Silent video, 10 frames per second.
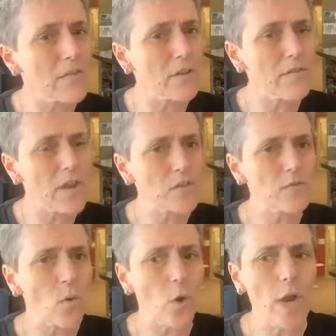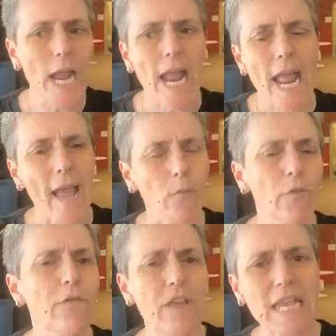even a phase four, and
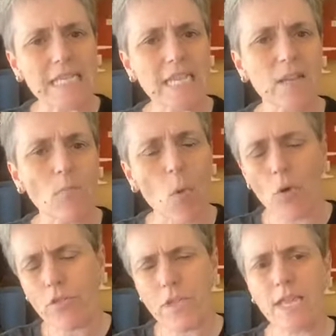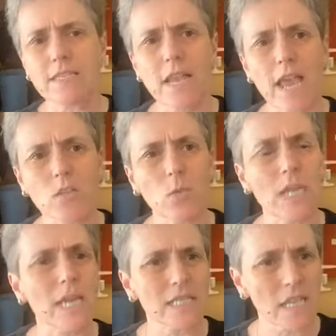we'll phase in more things as
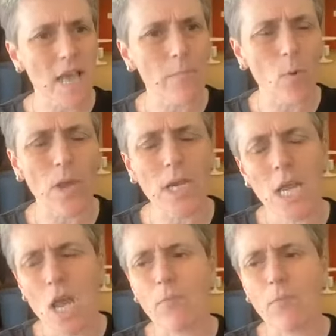we get to that point.